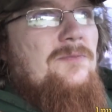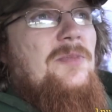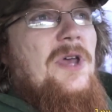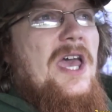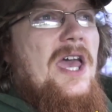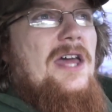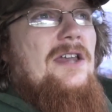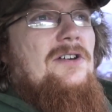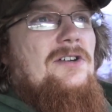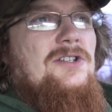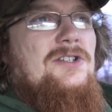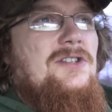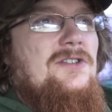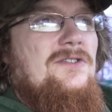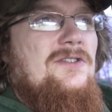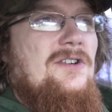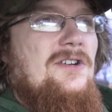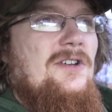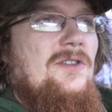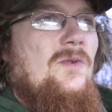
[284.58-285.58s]
Panels
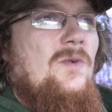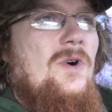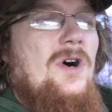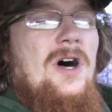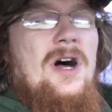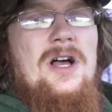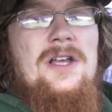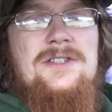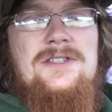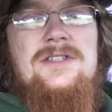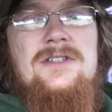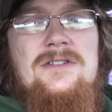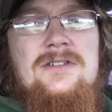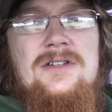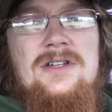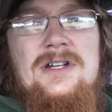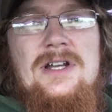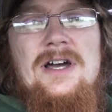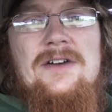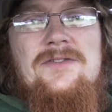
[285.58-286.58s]
through the walls.
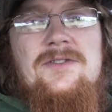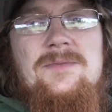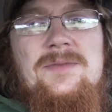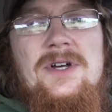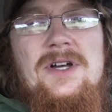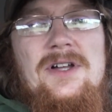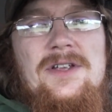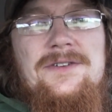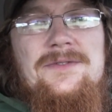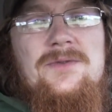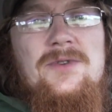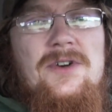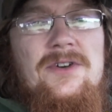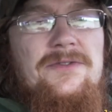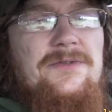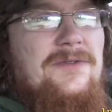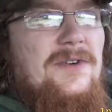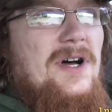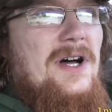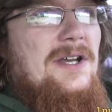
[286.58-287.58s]
Gonna have to build a
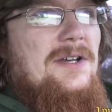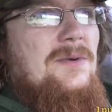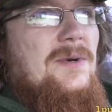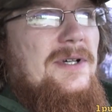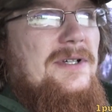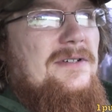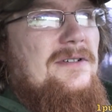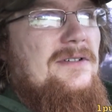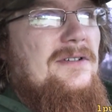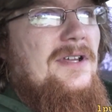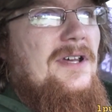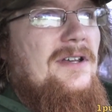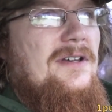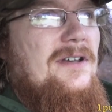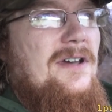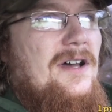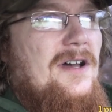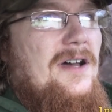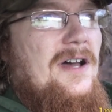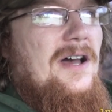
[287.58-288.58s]
roof onto it, and
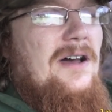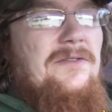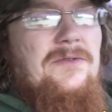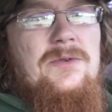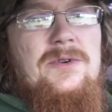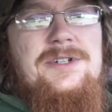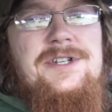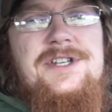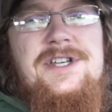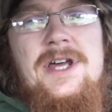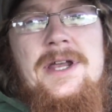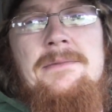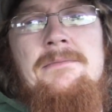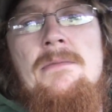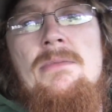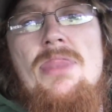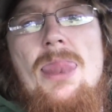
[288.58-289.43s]
then have a woodshed.